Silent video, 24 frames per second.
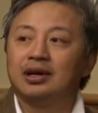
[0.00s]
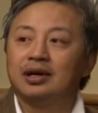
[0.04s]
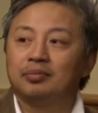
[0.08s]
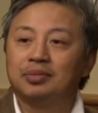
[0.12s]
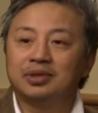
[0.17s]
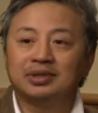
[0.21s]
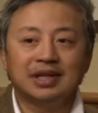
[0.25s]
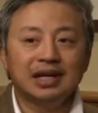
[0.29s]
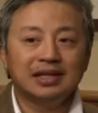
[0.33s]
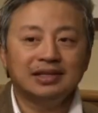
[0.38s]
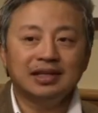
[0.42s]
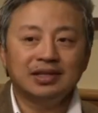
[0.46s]

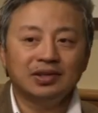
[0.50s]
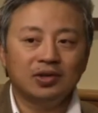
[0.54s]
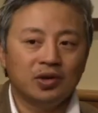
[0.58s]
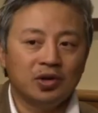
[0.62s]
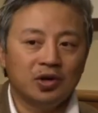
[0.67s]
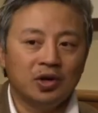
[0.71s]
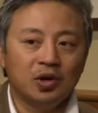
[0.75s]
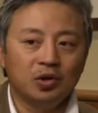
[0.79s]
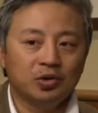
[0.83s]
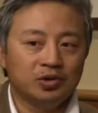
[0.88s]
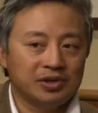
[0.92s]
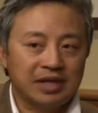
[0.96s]
Besides that, there are
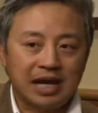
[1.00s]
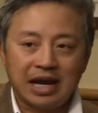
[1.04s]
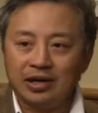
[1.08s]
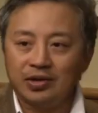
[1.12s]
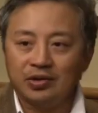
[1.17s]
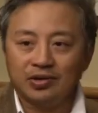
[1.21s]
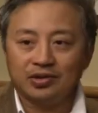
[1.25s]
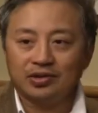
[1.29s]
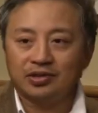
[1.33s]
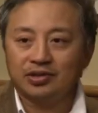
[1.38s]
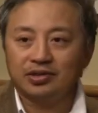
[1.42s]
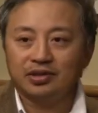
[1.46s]
no
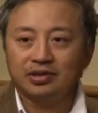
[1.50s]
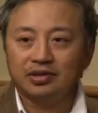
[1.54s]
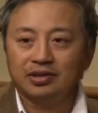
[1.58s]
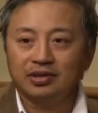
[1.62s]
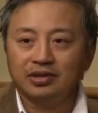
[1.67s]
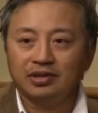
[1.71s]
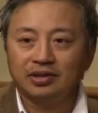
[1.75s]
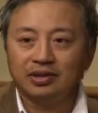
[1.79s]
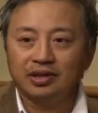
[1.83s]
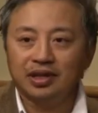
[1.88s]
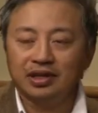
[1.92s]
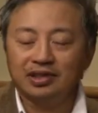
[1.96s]
standards.
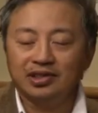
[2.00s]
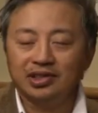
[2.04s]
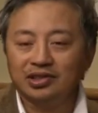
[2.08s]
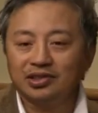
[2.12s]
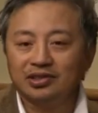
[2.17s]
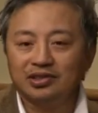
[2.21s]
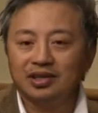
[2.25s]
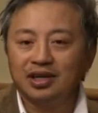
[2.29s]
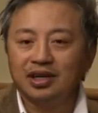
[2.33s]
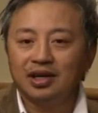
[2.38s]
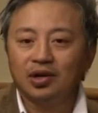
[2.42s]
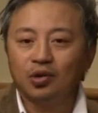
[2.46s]
It
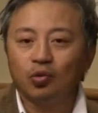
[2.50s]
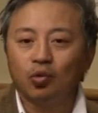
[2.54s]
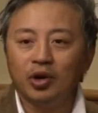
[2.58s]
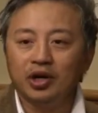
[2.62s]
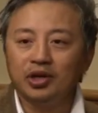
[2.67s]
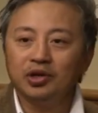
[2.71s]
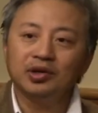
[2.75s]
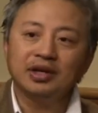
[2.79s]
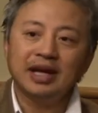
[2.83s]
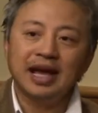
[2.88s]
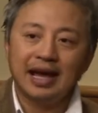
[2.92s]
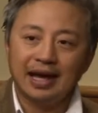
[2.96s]
just
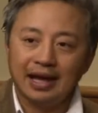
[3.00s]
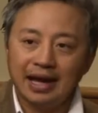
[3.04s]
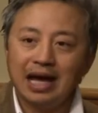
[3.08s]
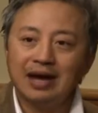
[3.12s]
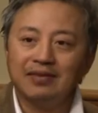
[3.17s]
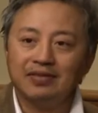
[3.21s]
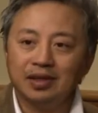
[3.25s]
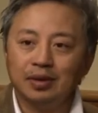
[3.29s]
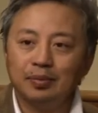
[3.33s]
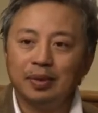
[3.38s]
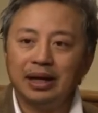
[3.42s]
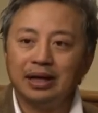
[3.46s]
what you can't
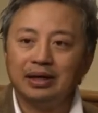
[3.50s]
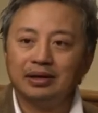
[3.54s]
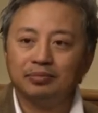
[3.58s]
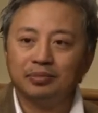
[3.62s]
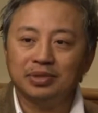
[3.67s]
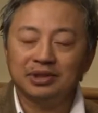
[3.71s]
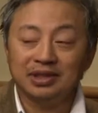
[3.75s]
have in the paint.